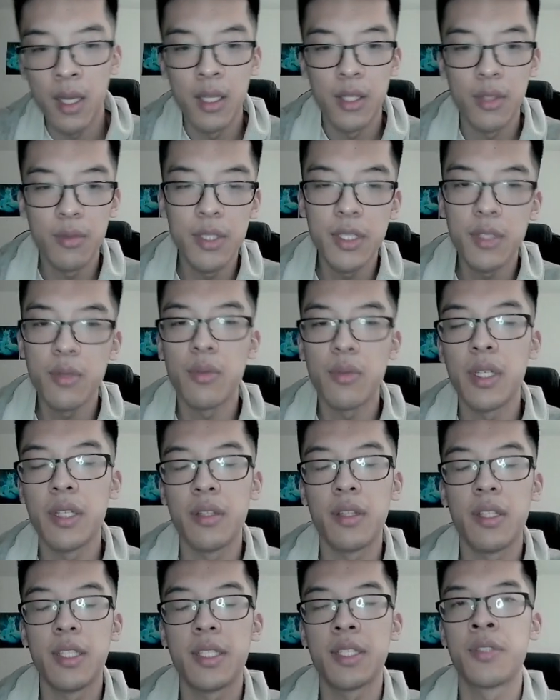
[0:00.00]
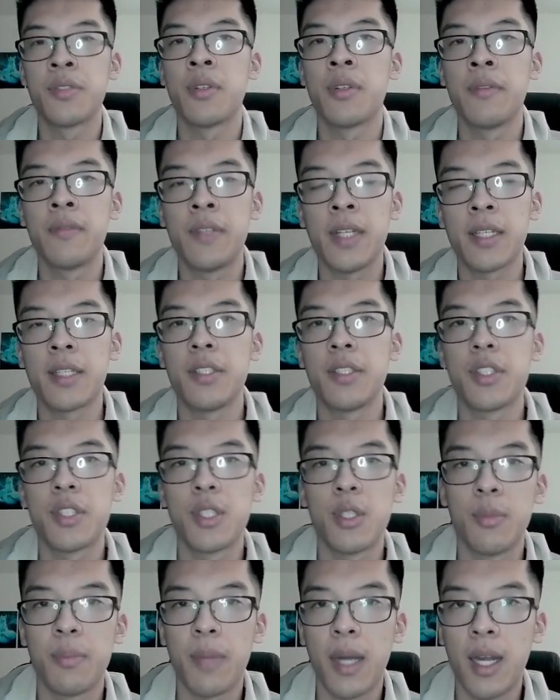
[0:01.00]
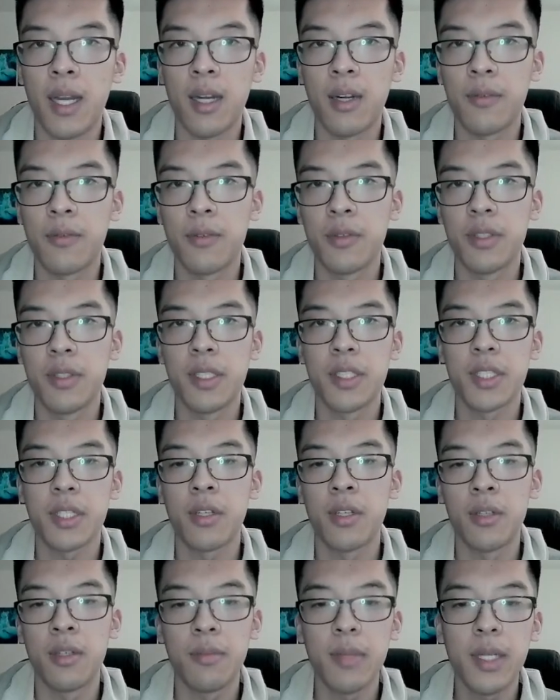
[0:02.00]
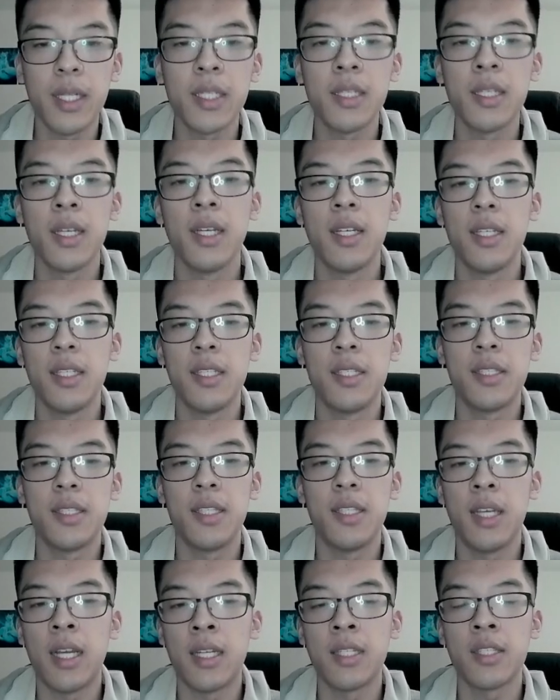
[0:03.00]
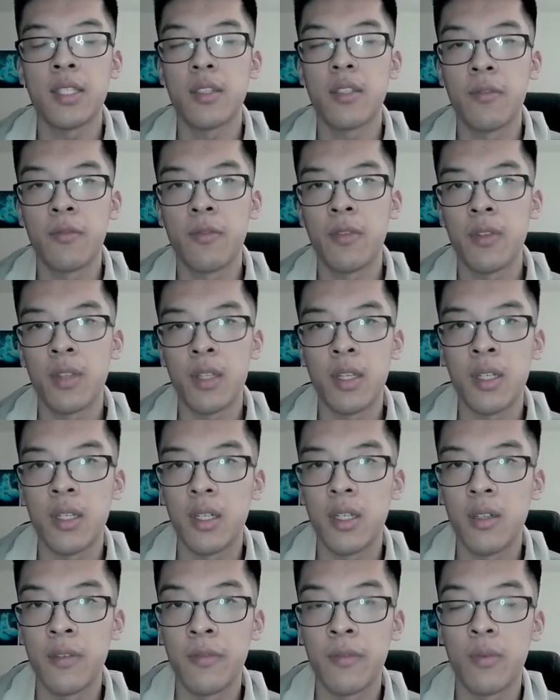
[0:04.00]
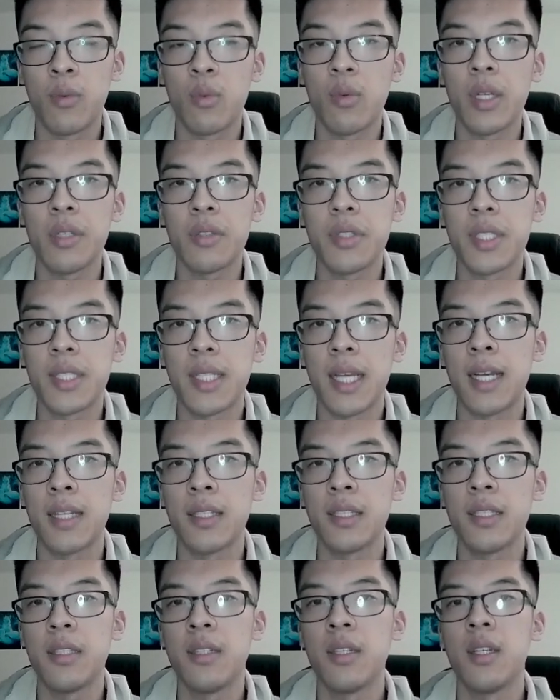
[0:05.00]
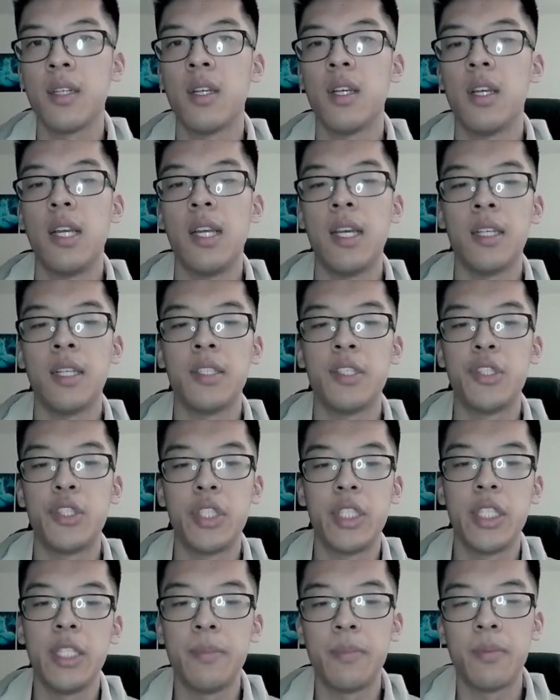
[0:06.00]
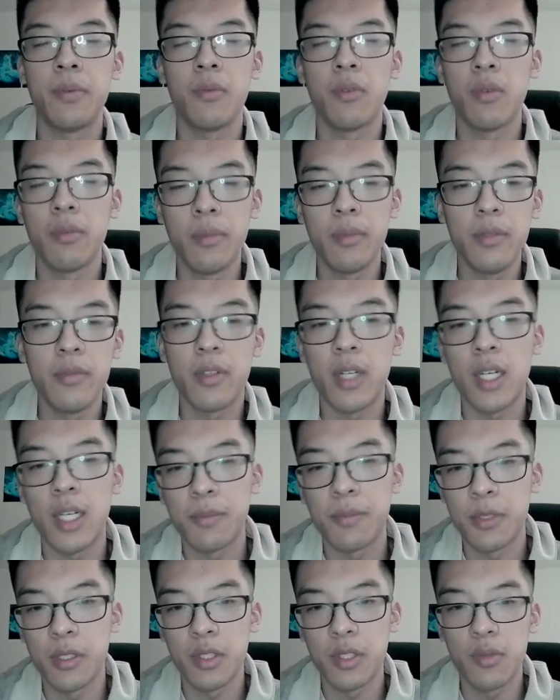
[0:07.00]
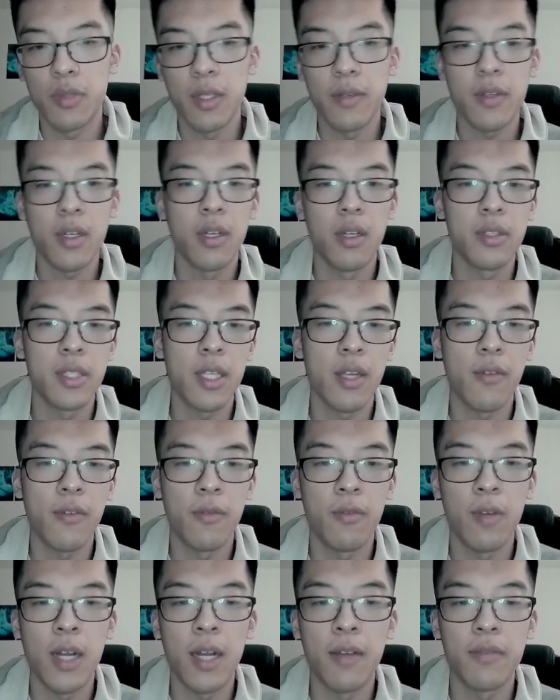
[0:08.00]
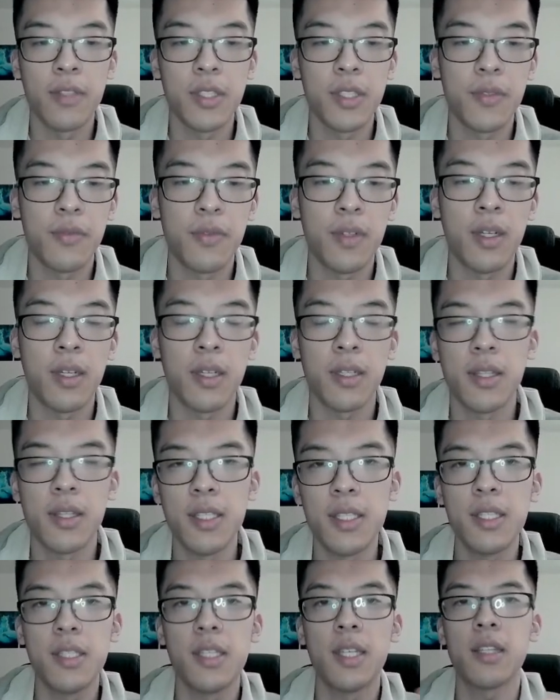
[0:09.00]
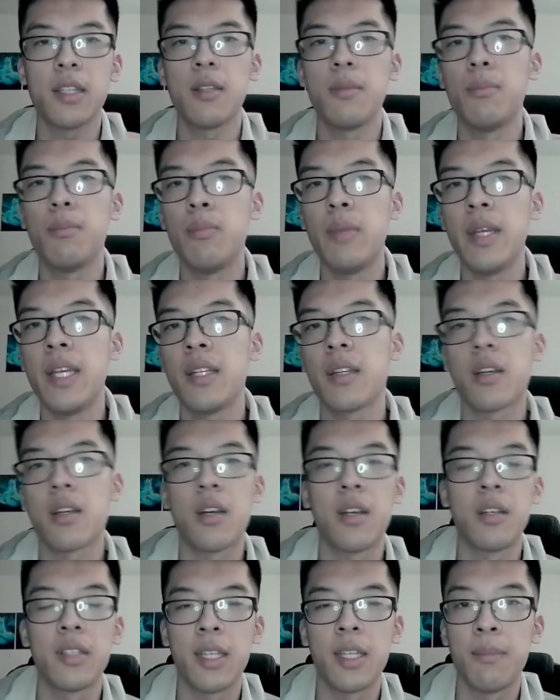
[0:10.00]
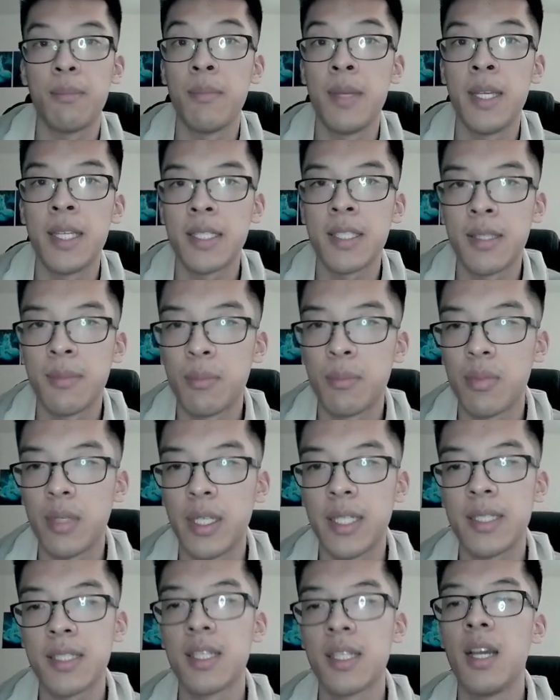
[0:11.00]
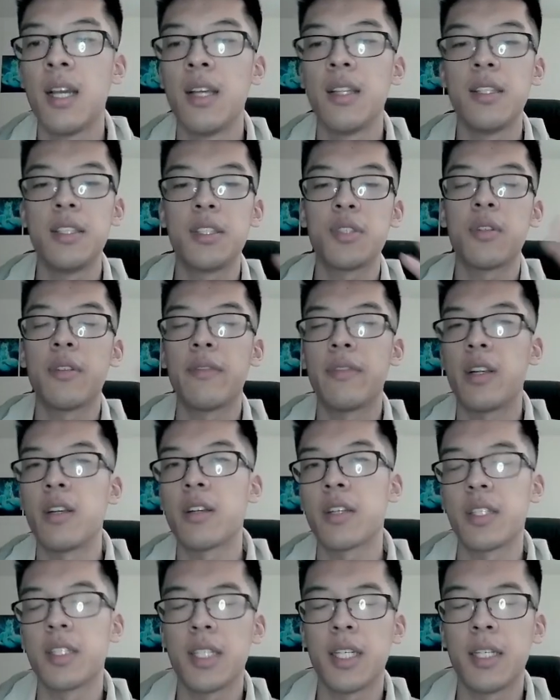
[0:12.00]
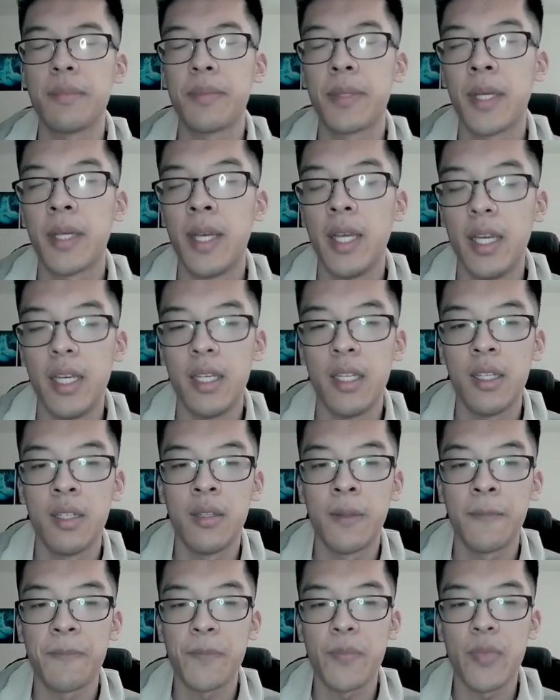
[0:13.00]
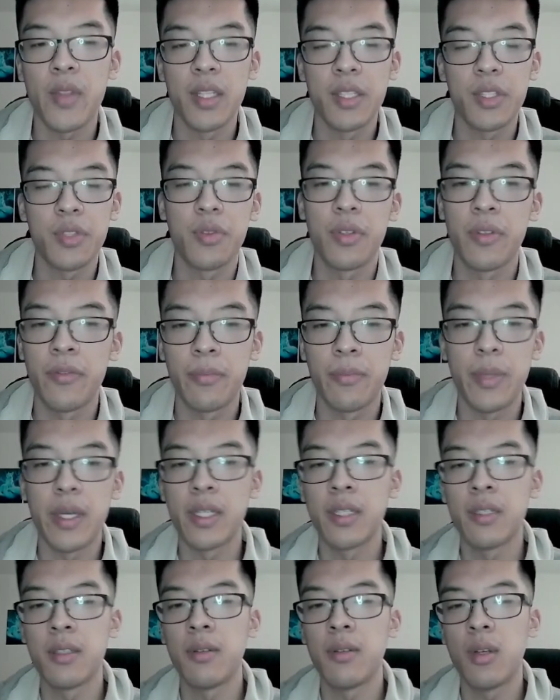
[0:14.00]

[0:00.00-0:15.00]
The reason why this sort of deck is so powerful in this current meta is it has a lot of well-statted and cheap removal options. We have cards like Ravenous Flock. This is like the main card that makes and breaks this sort of archetype in this sort of meta.